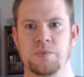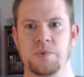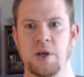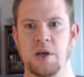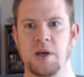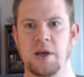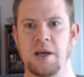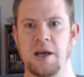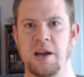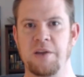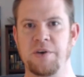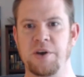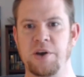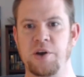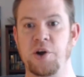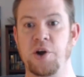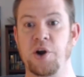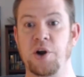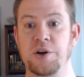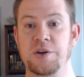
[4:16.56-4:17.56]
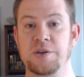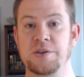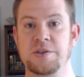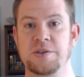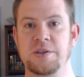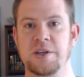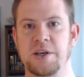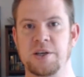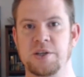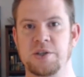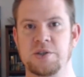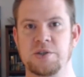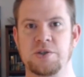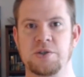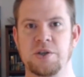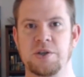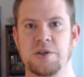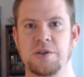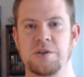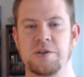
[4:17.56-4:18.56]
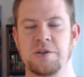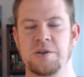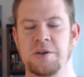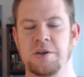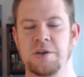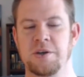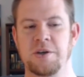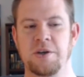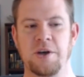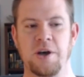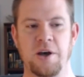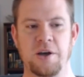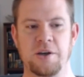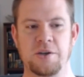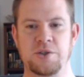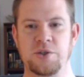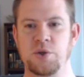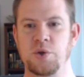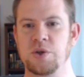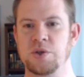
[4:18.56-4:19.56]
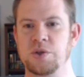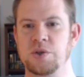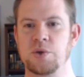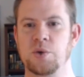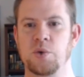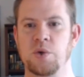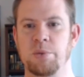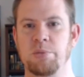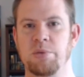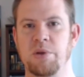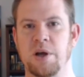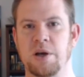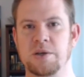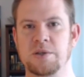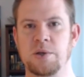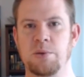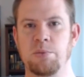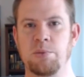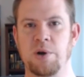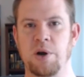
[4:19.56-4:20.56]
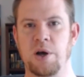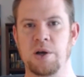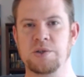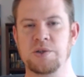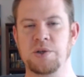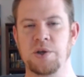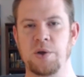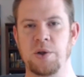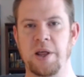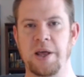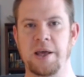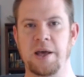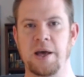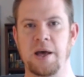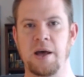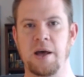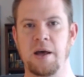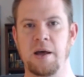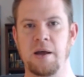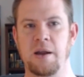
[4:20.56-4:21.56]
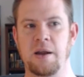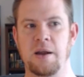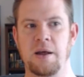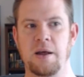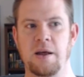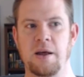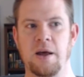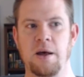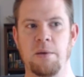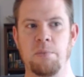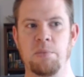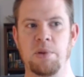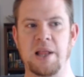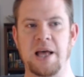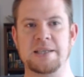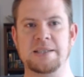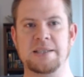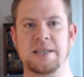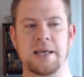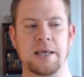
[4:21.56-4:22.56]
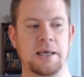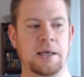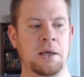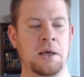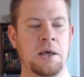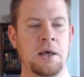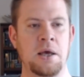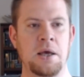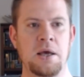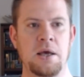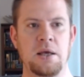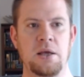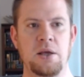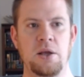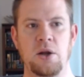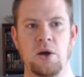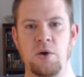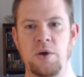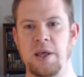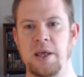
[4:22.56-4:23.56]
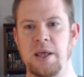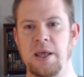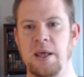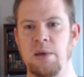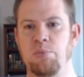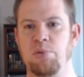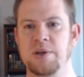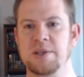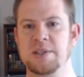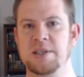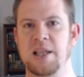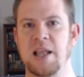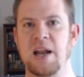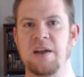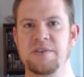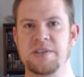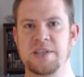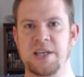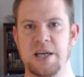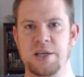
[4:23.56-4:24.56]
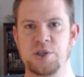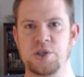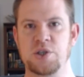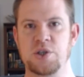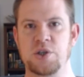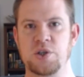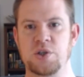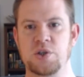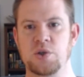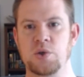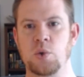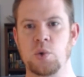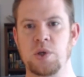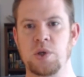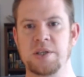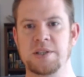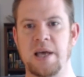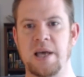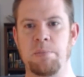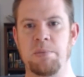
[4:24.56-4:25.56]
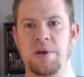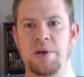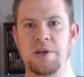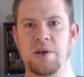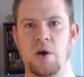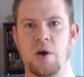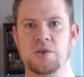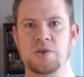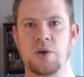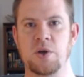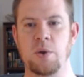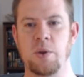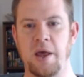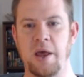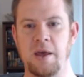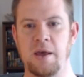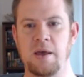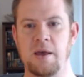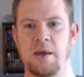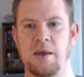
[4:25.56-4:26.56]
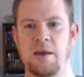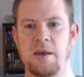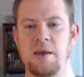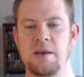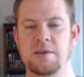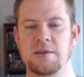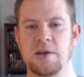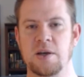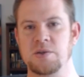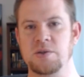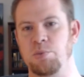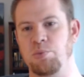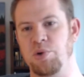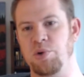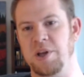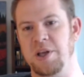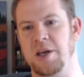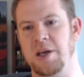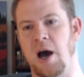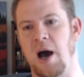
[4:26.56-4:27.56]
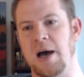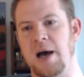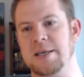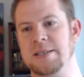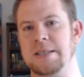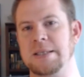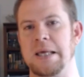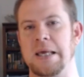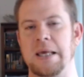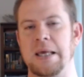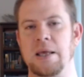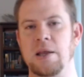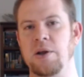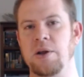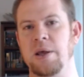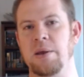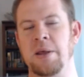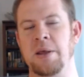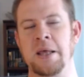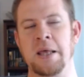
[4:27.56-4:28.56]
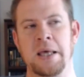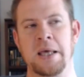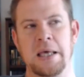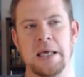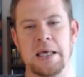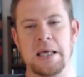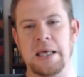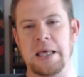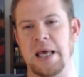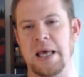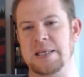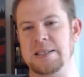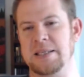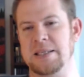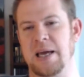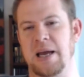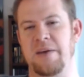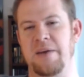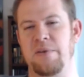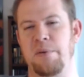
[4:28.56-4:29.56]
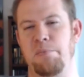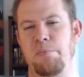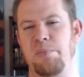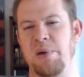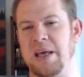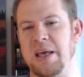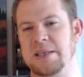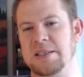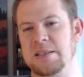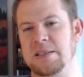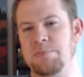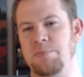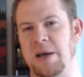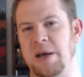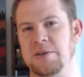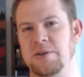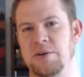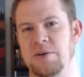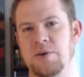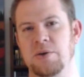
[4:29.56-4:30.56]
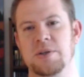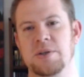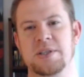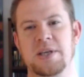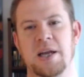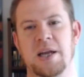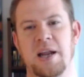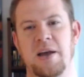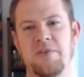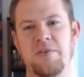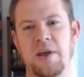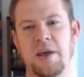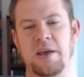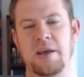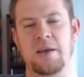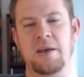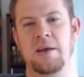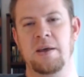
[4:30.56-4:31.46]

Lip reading: kind of a curse, like to the school he belongs to, but also like a blessing. You know, he brings a lot of attention to the school he's at, but he's also pretty costly. You know, he has got to have the biggest spectacle. He's got to have like